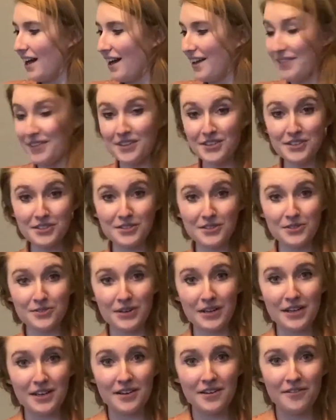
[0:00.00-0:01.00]
this is a
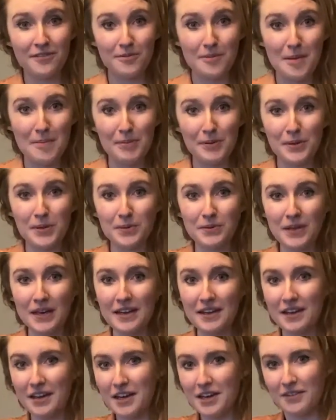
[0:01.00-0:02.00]
drink for people who
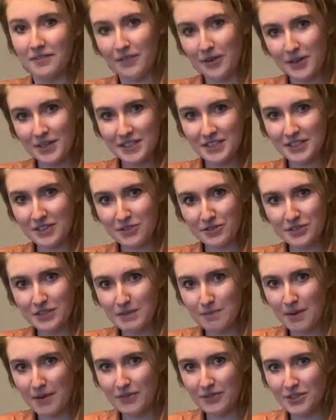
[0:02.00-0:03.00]
like very citrusy
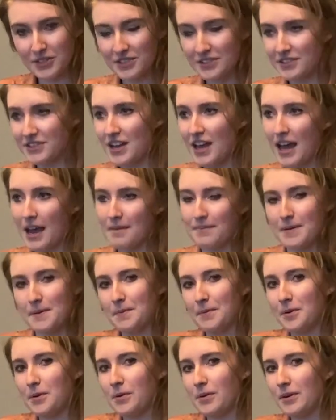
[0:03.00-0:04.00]
beverages and
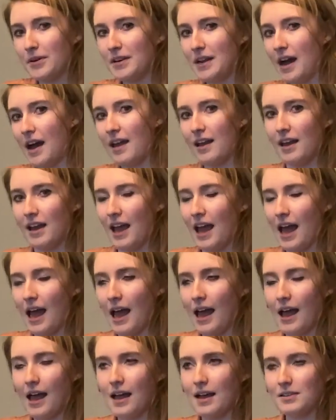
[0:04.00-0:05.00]
people who are not
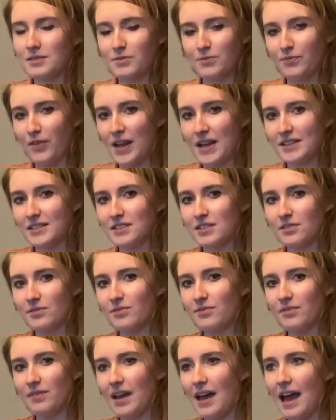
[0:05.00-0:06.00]
as fans of
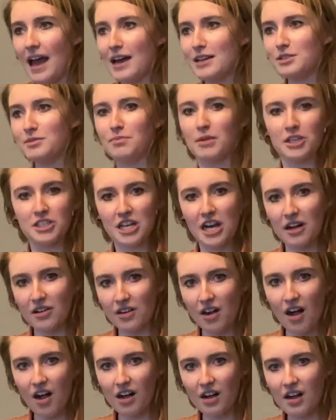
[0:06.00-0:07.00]
as much
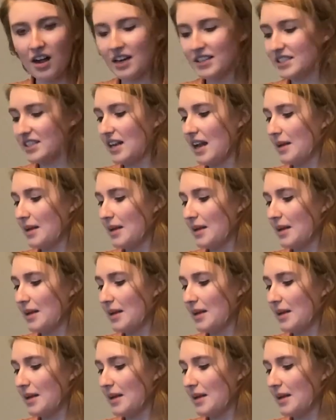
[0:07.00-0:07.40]
alcohol content.